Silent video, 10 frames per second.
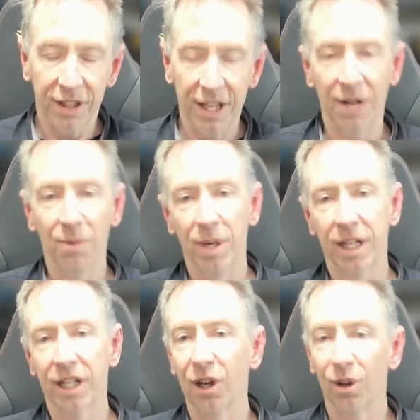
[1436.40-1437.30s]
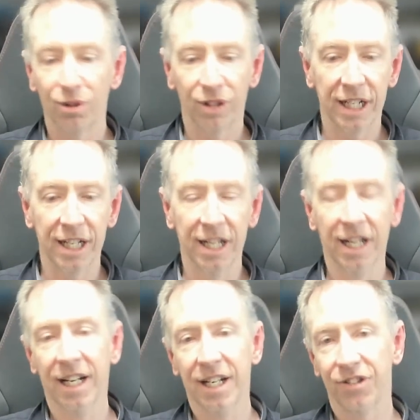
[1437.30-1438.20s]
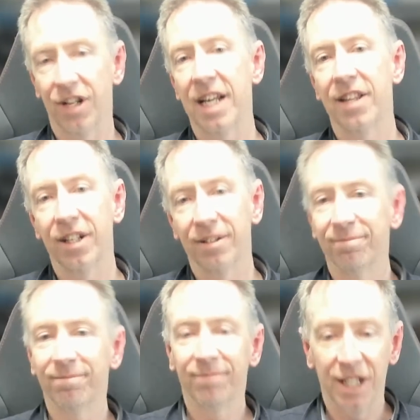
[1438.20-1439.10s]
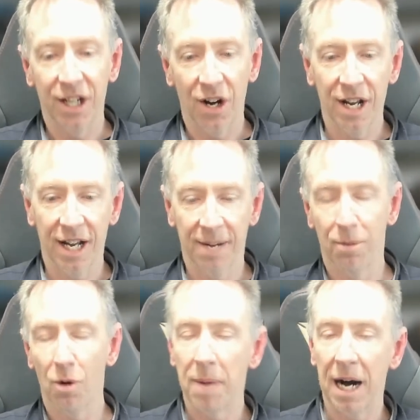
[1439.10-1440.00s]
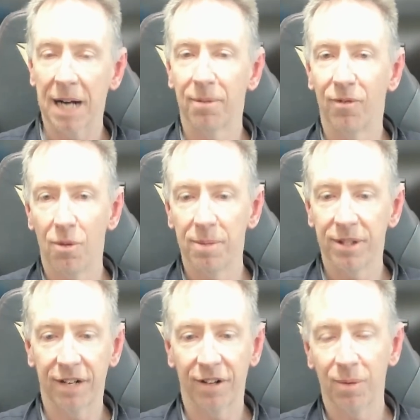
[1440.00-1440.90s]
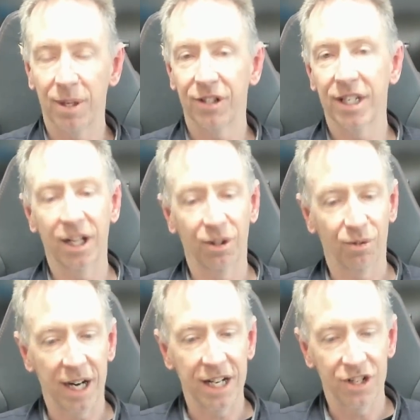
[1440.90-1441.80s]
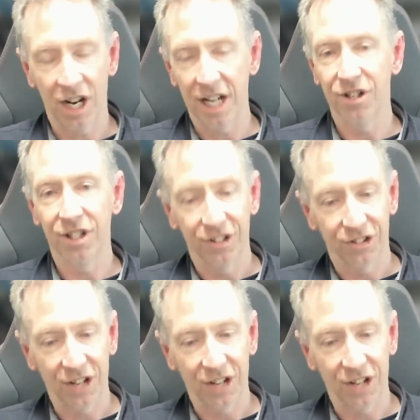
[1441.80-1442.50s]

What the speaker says: then we could loosely say that, ballpark performance area, we're seeing a great change in the